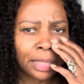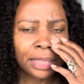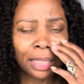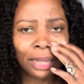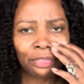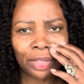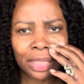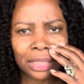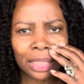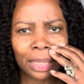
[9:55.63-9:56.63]
till I
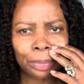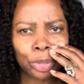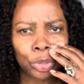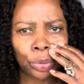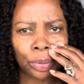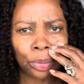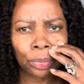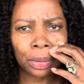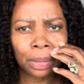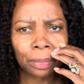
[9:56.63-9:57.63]
forget to keep a journal
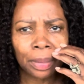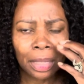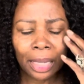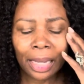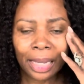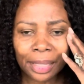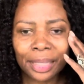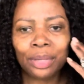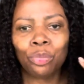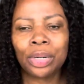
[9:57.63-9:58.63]
on them. And
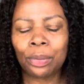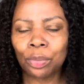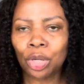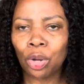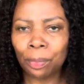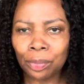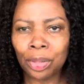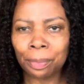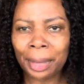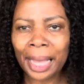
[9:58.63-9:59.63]
then when I want to go
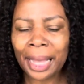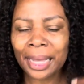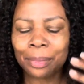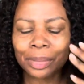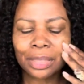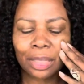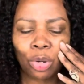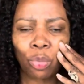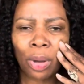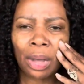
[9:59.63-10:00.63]
look back, I'm saying,
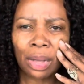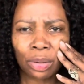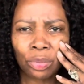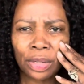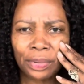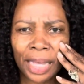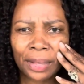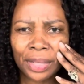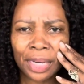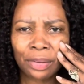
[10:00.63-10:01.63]
oh wow, I don't even
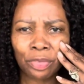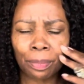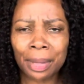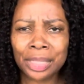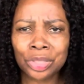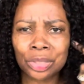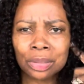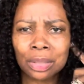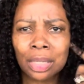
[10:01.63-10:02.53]
have that information.